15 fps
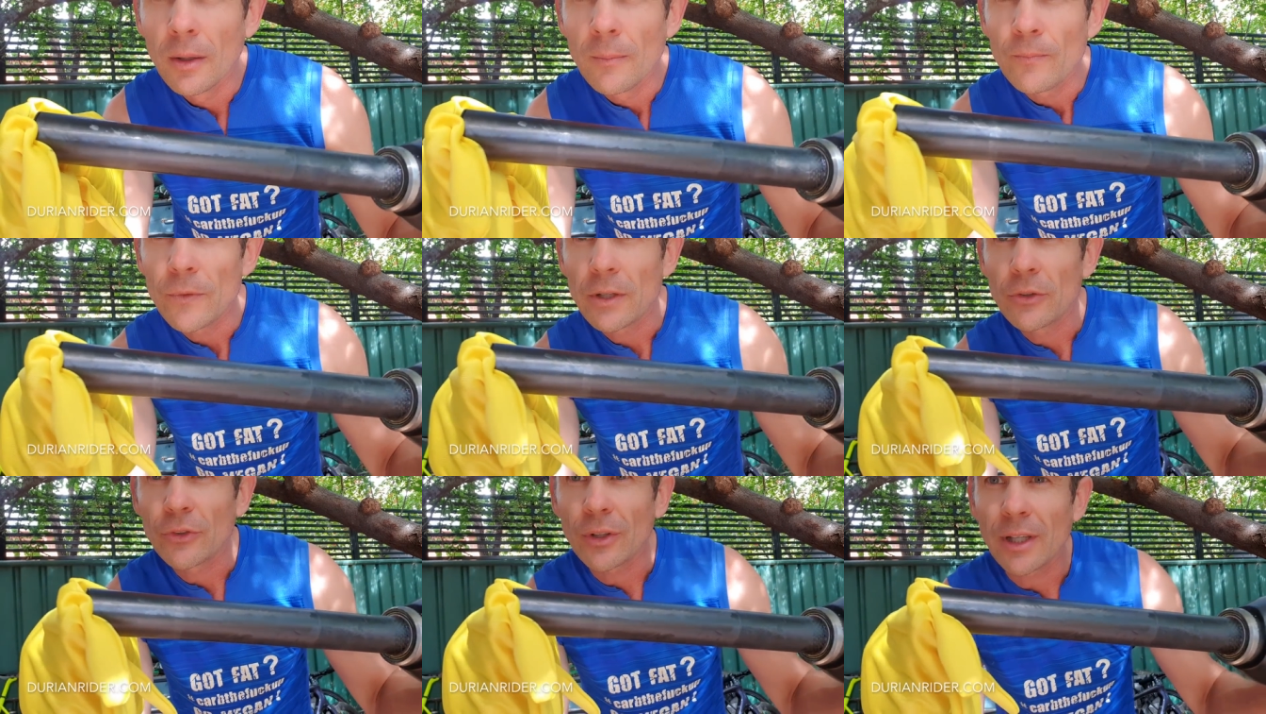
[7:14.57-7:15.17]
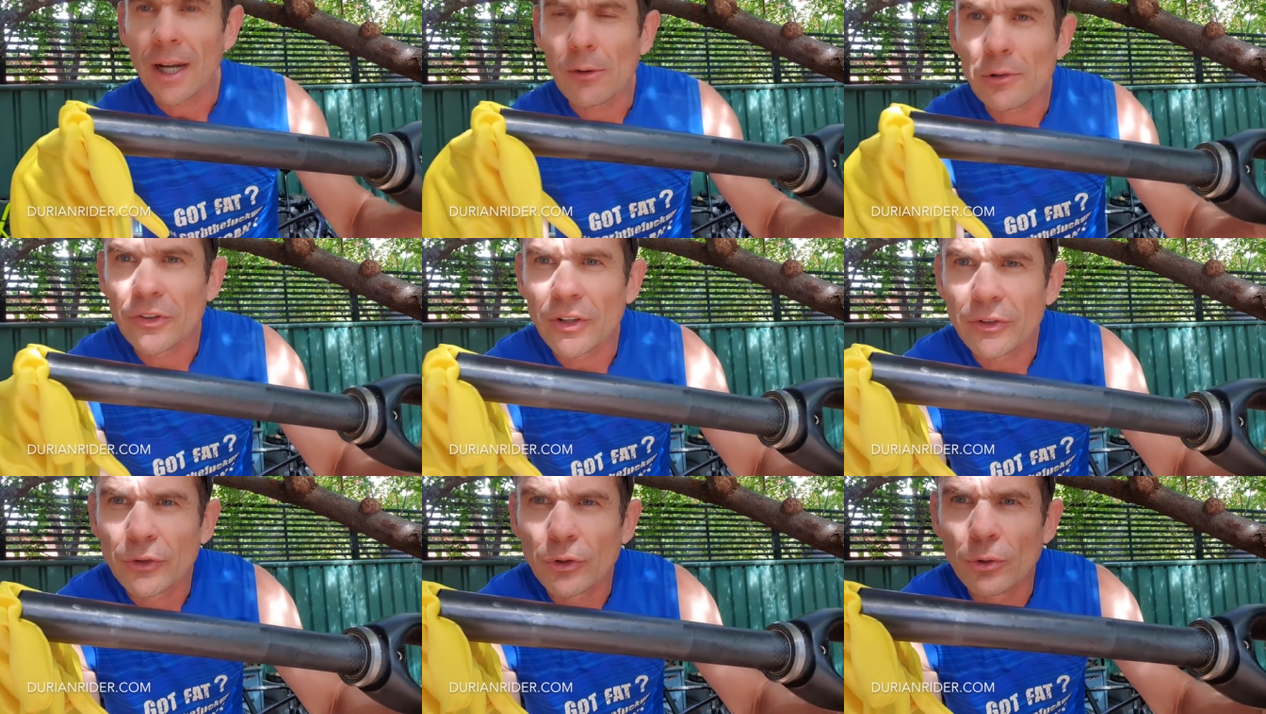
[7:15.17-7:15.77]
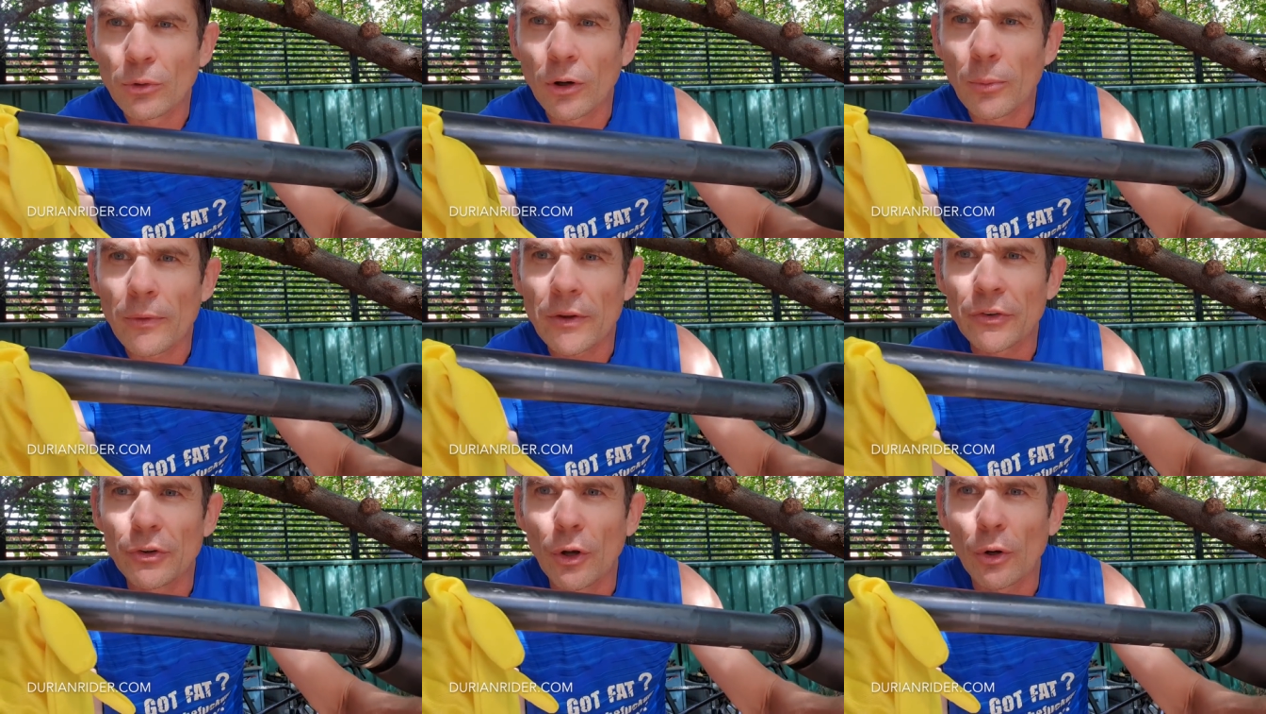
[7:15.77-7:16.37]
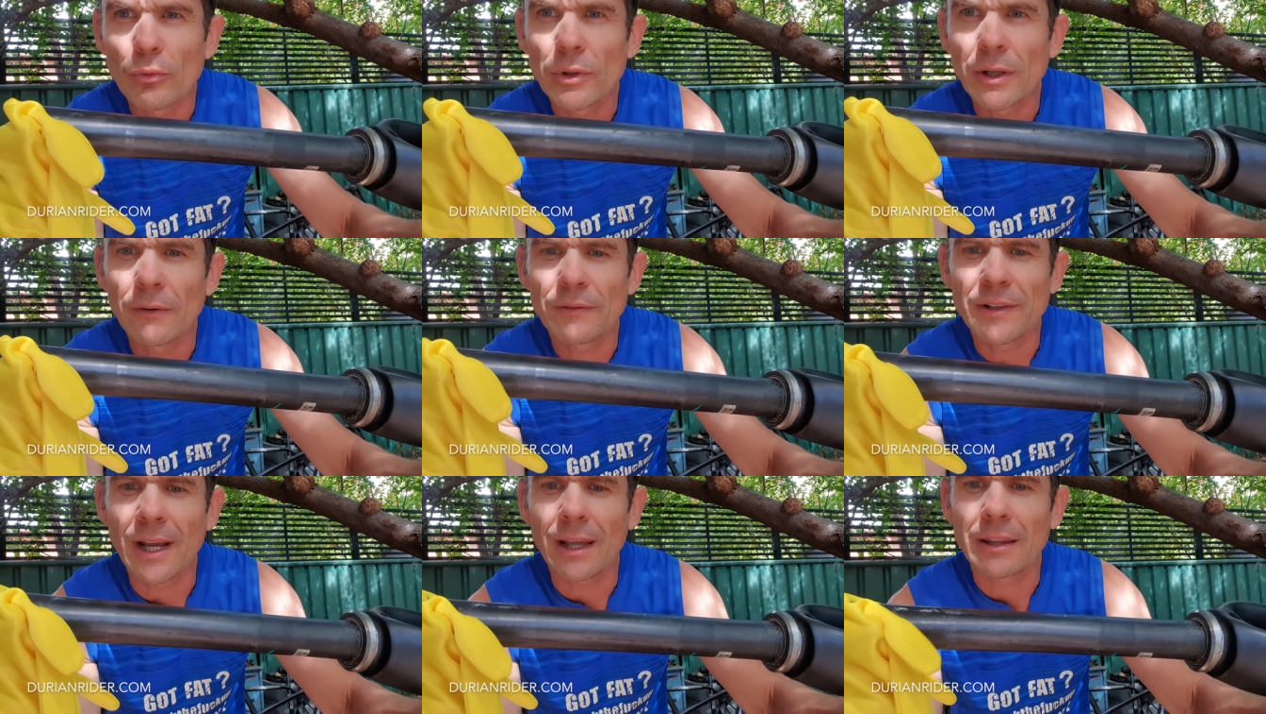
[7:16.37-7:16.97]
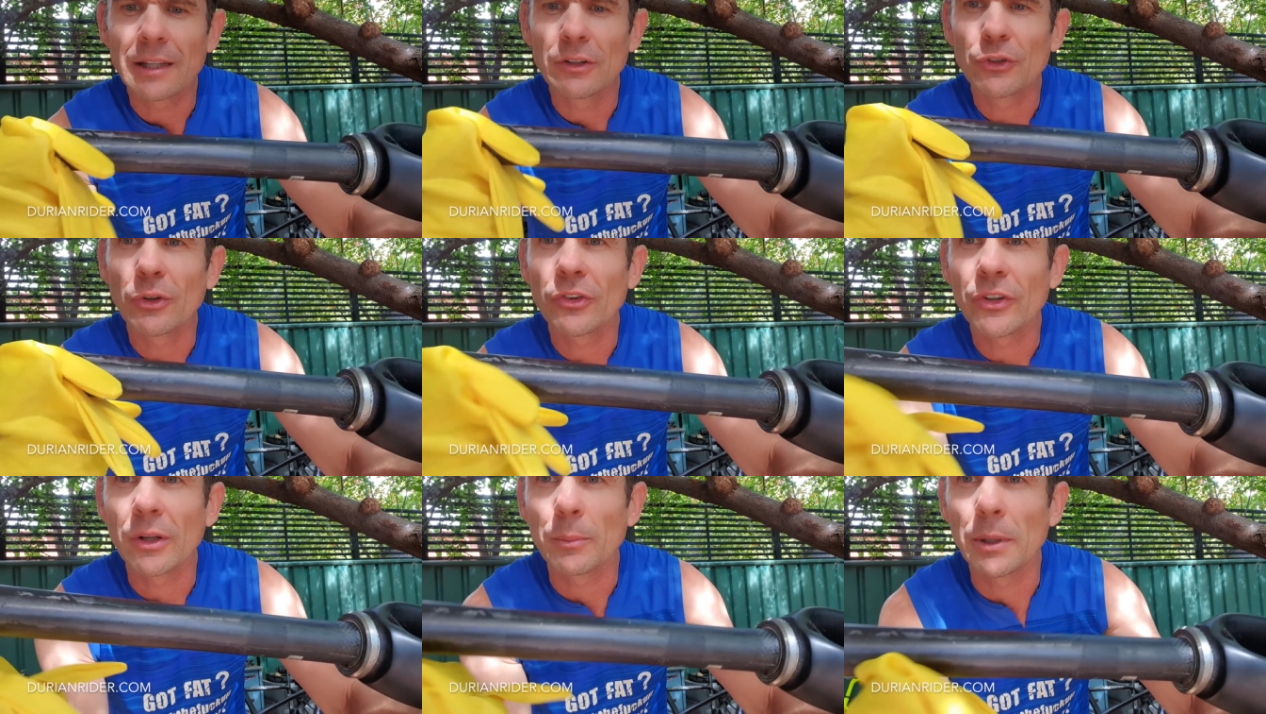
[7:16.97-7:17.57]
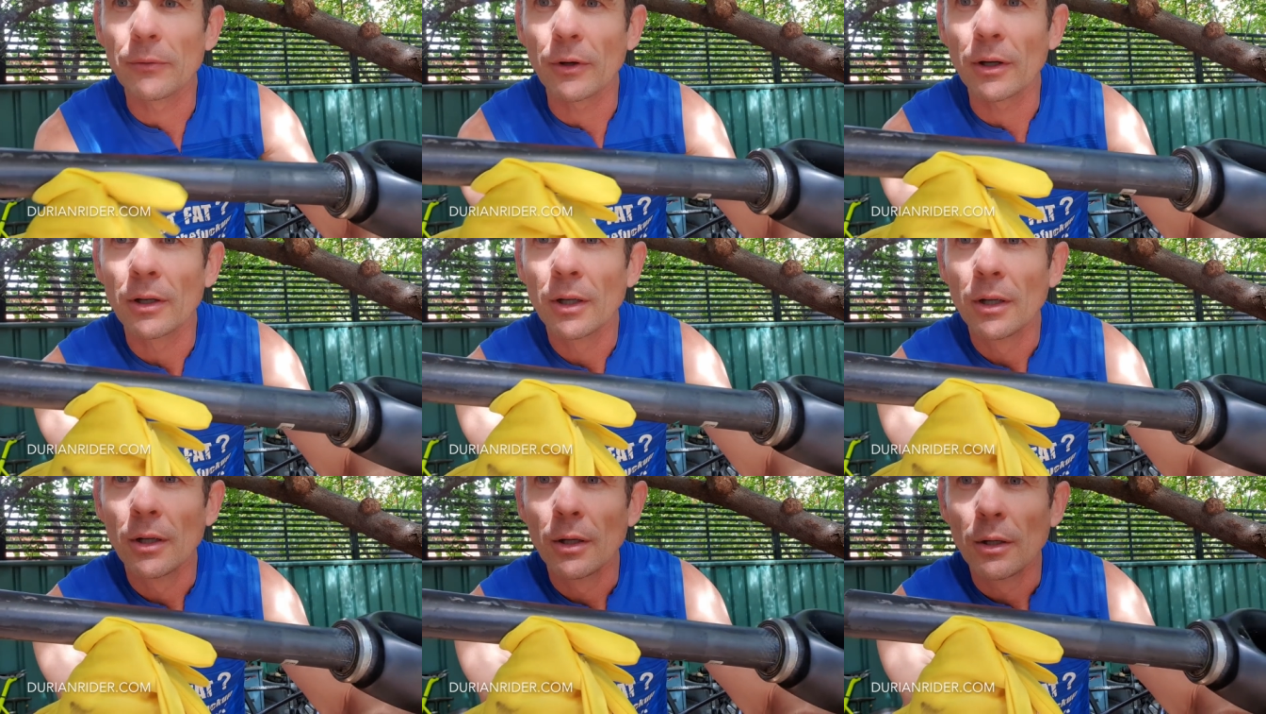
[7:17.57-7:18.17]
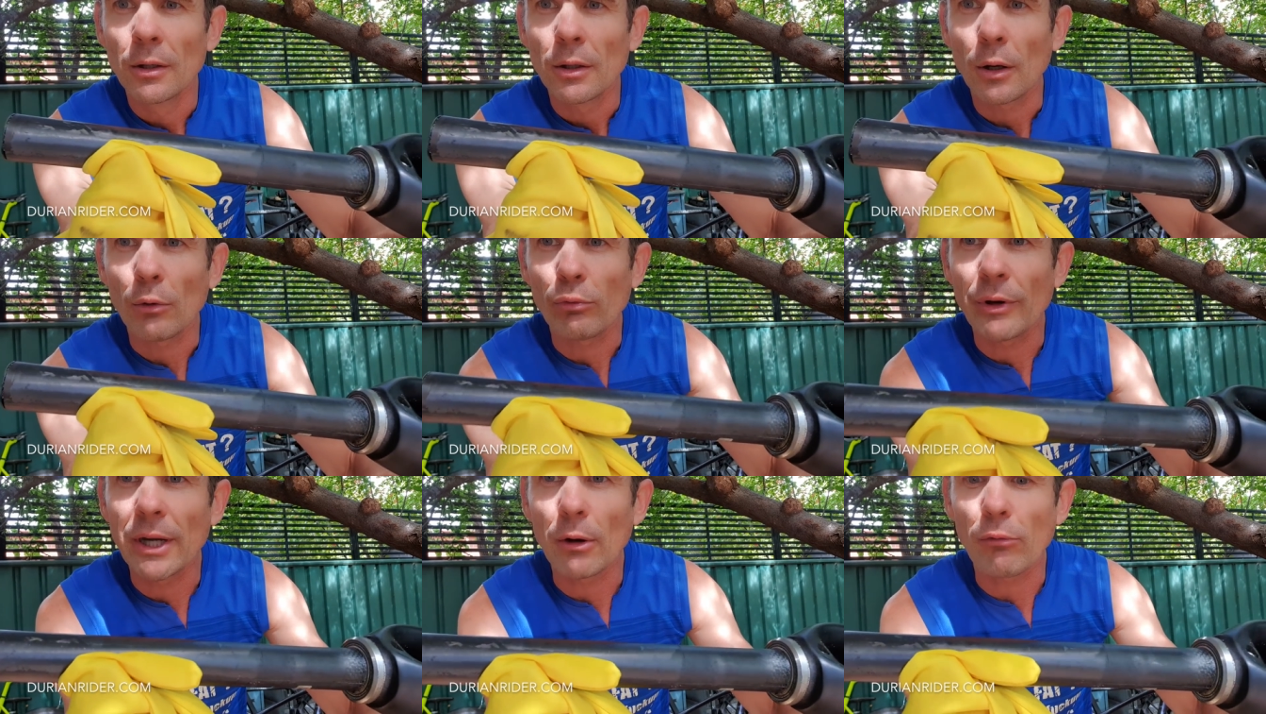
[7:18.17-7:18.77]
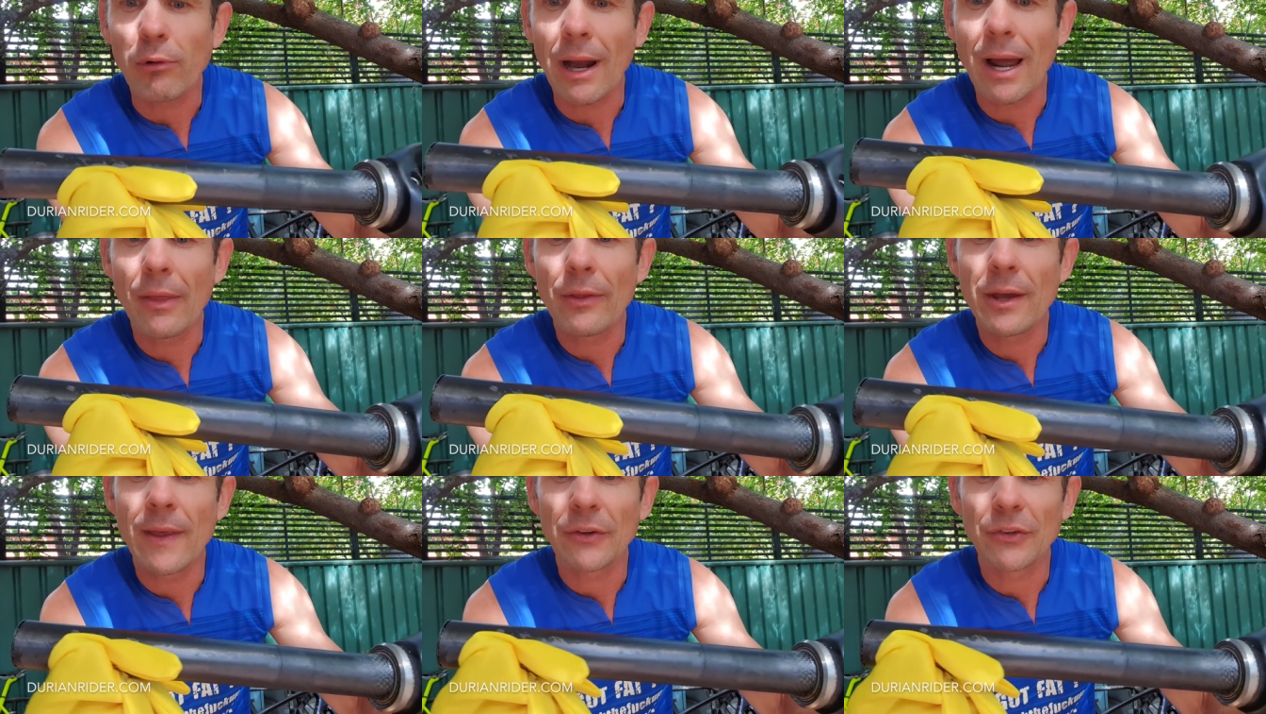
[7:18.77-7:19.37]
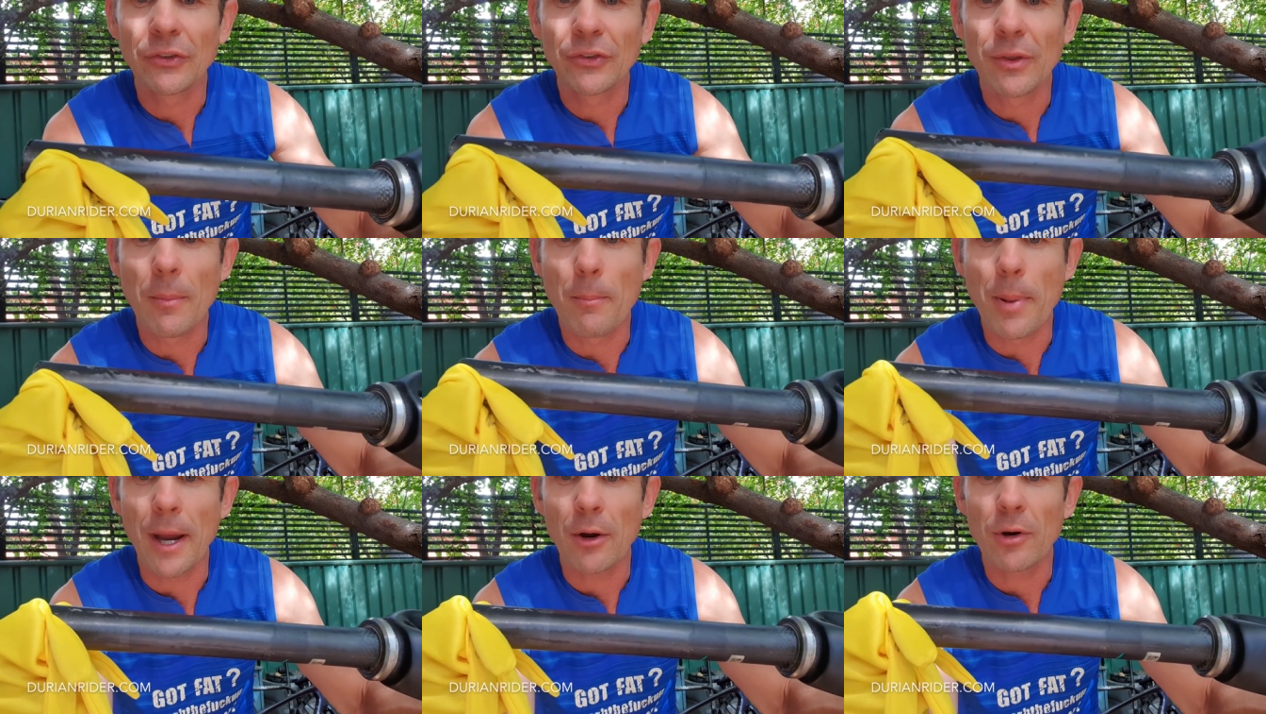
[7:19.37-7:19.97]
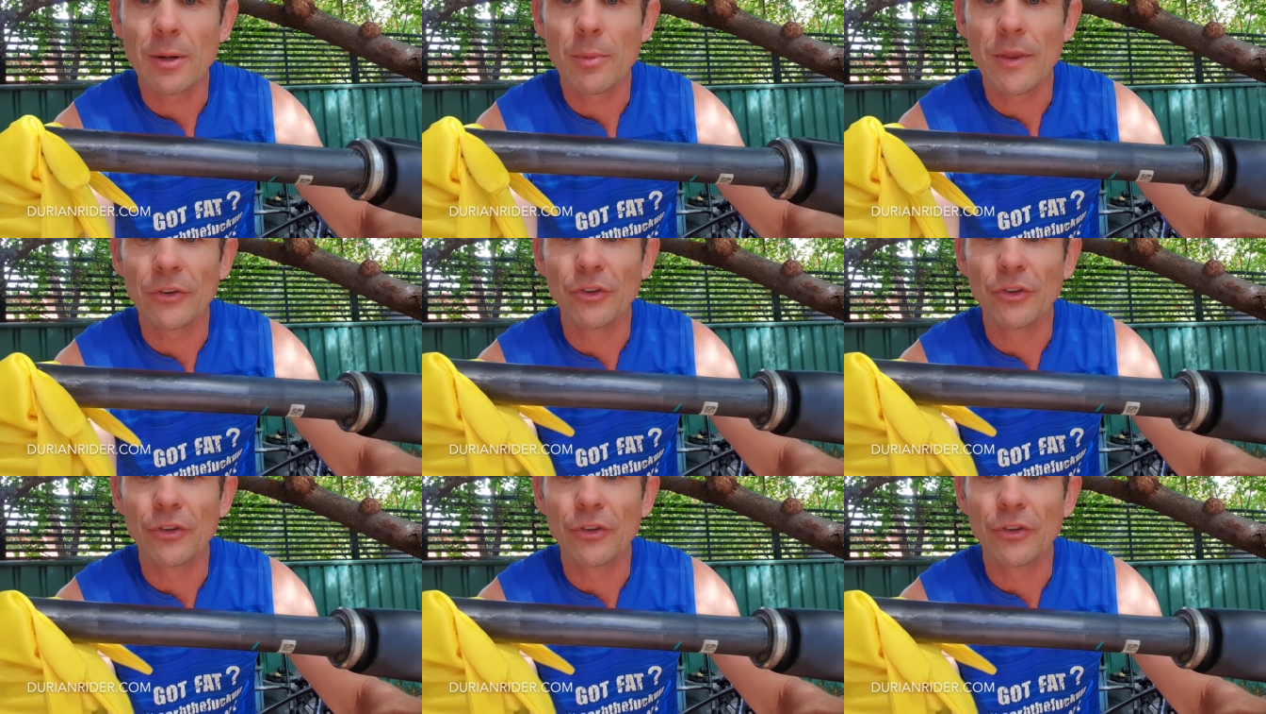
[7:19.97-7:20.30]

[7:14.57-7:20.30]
you can, can't really see too well, but there's no ring of death. You can sort of see a bit of a, a ring around there, that's just the bearing, but there's